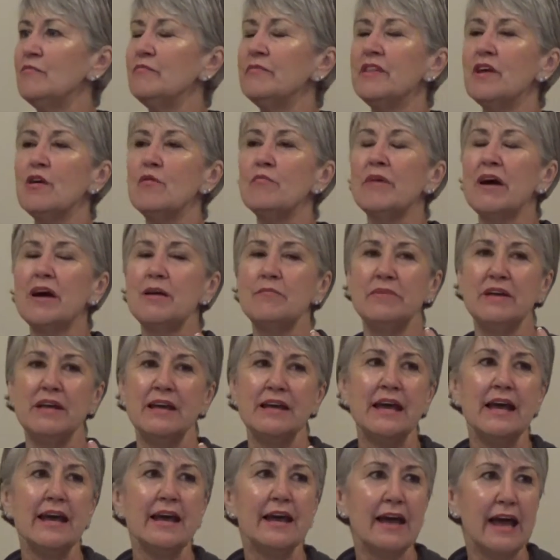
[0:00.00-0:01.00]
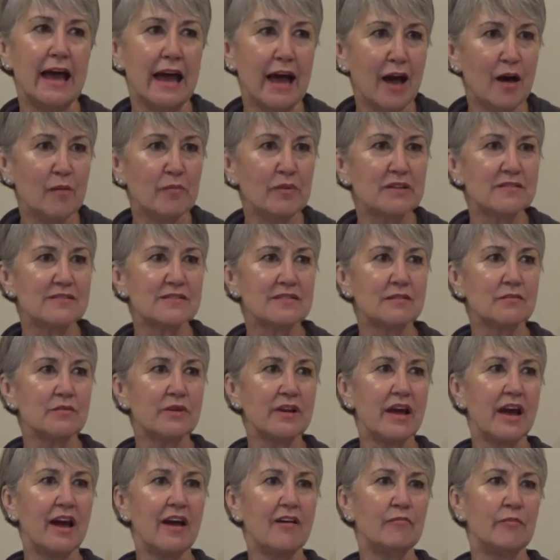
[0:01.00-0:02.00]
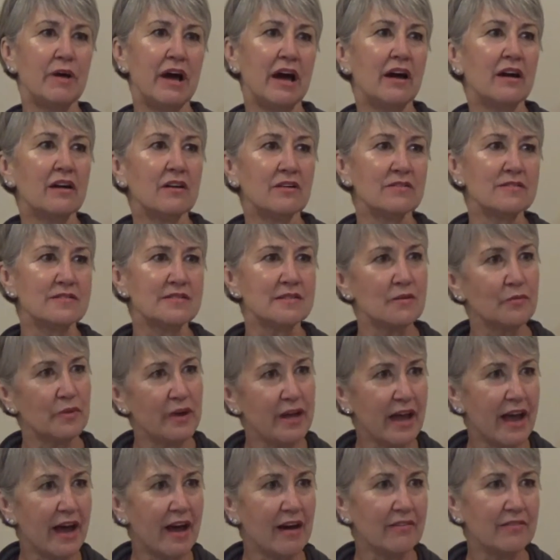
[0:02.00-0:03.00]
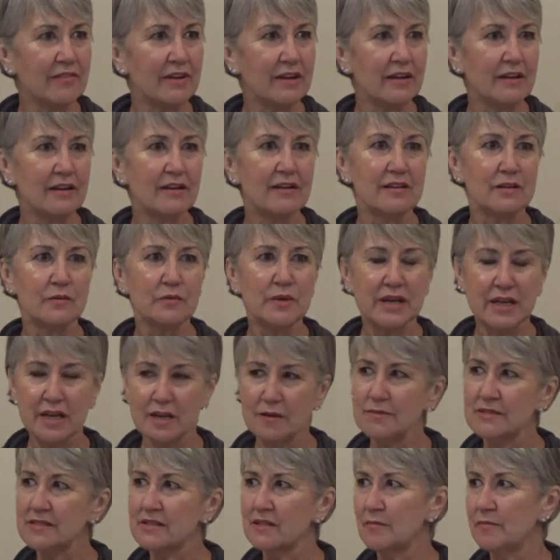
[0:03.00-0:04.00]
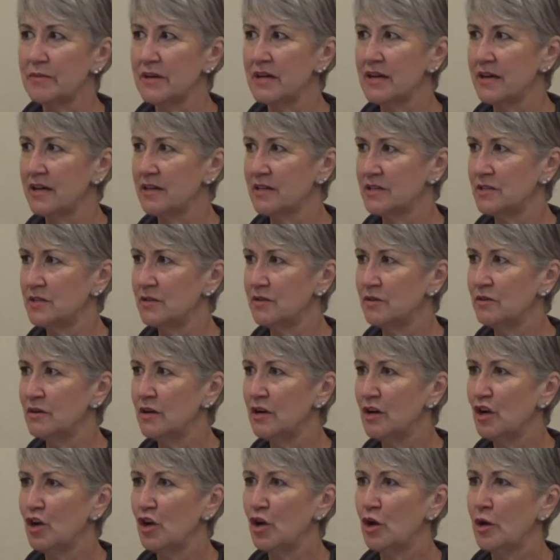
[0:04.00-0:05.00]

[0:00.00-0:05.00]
There might be habits that we have, patterns that we have, that we keep slipping into.